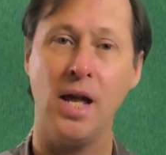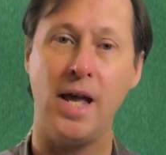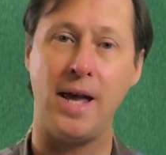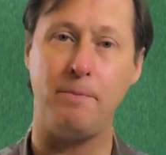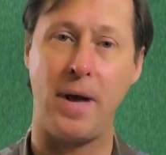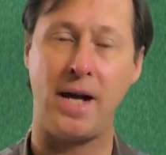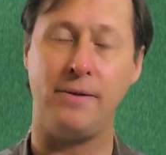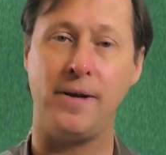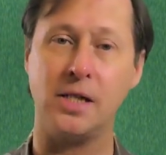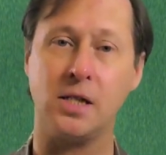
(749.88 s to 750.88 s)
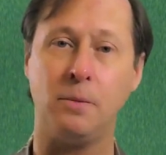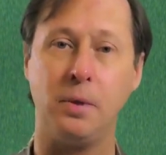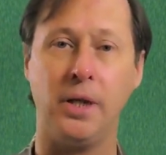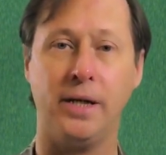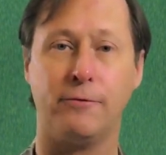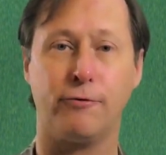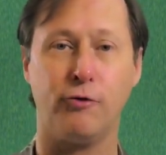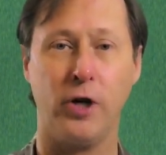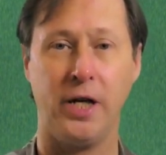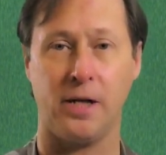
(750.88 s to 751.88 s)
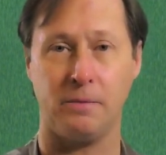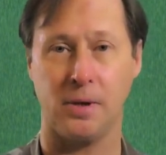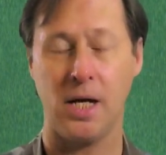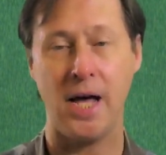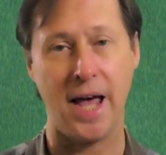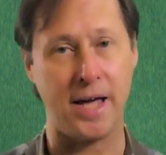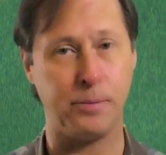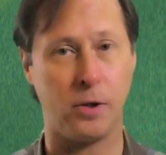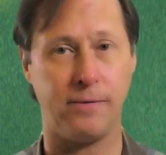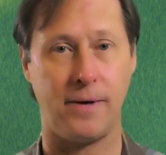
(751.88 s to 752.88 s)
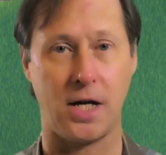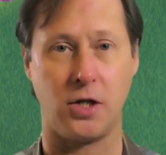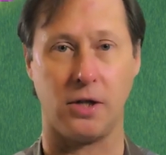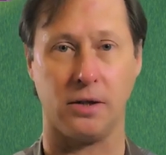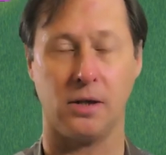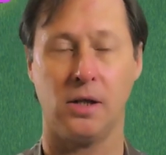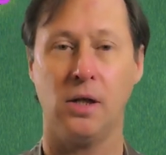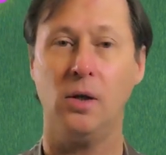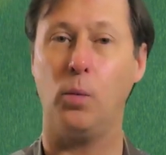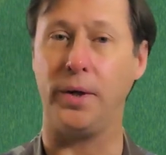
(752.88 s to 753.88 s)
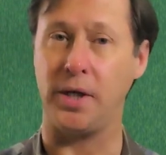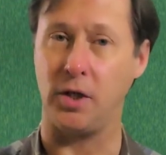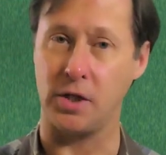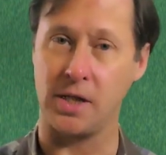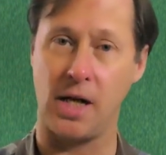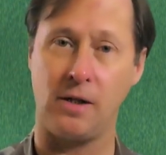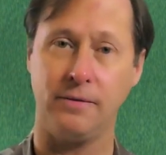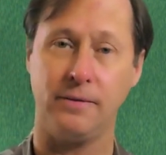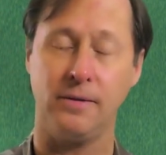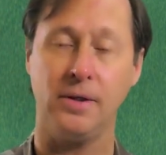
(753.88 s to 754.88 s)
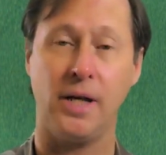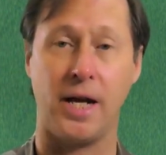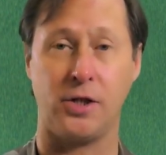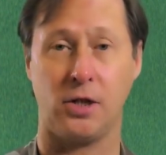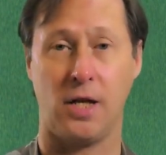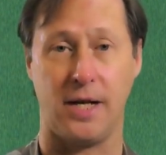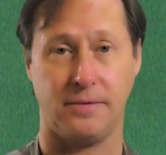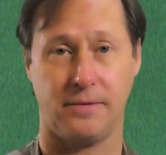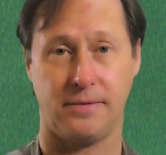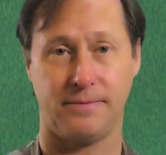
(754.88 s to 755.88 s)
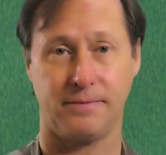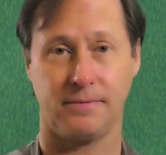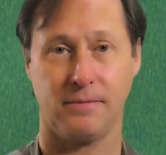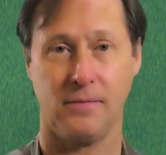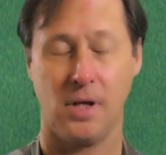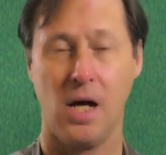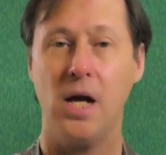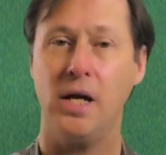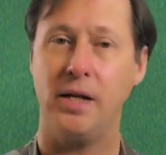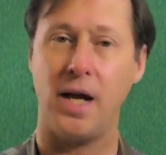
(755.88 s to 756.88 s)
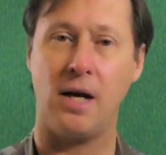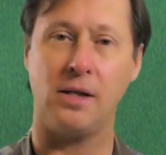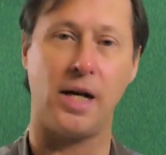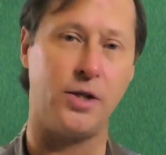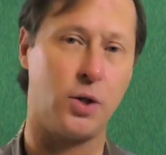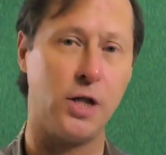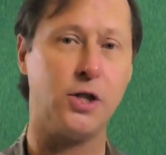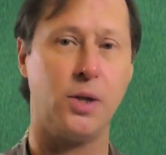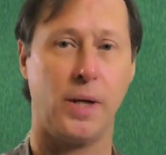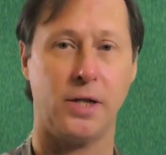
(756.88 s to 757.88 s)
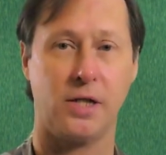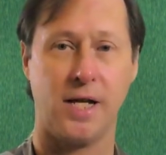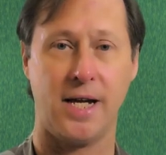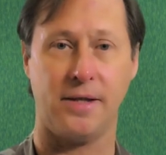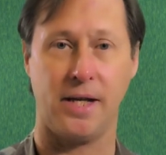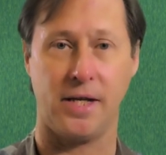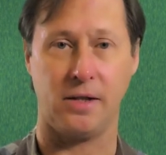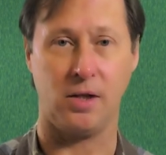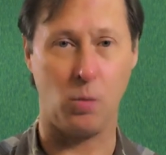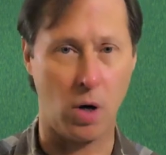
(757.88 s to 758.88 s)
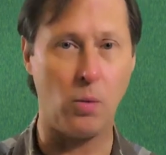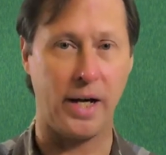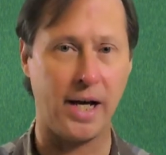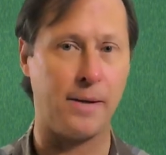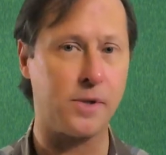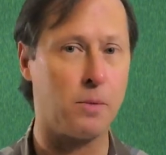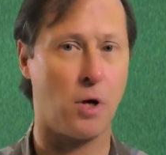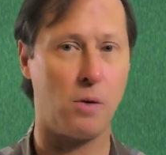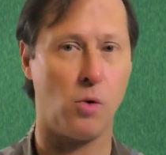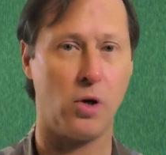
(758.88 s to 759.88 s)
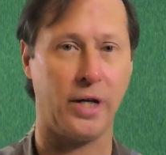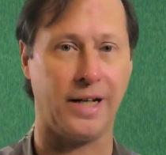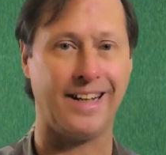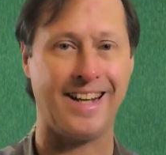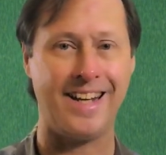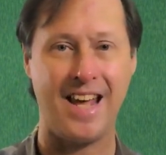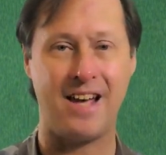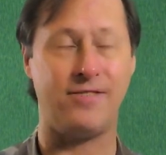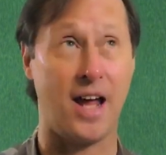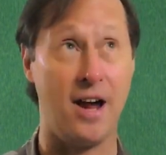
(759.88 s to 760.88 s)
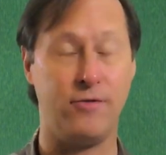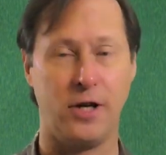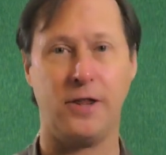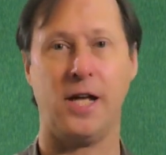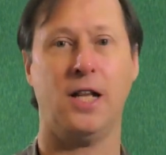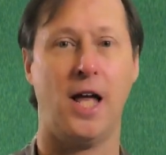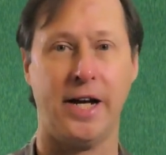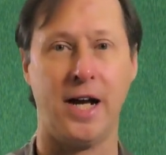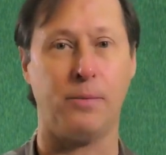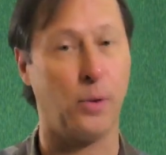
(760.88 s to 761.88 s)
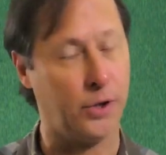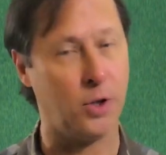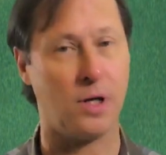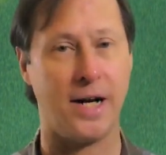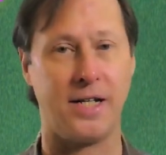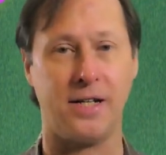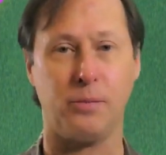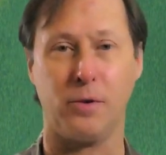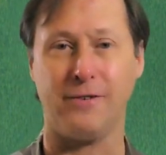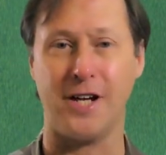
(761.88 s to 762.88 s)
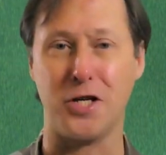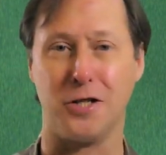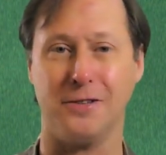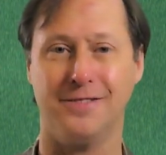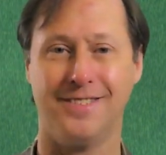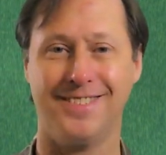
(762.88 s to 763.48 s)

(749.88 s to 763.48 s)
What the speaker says: and manifest complete freedom and perfection within yourself and your life. Now, I trust you understand that you won't wake up tomorrow morning and have everything line up with your idea of perfection.